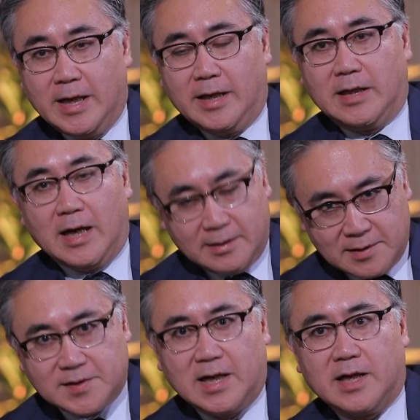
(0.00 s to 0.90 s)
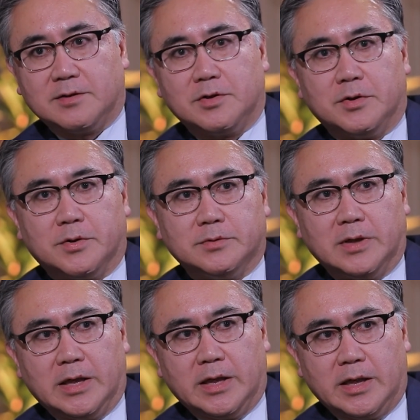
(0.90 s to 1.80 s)
And I understand, you know,
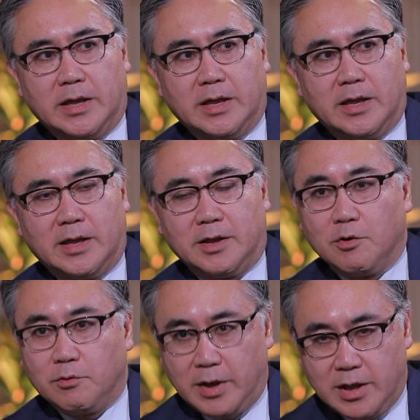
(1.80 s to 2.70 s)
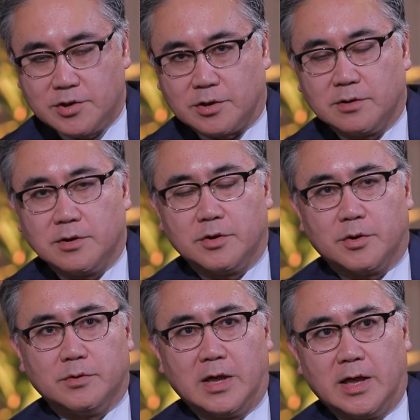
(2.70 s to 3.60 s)
uh, uh, your region, you know,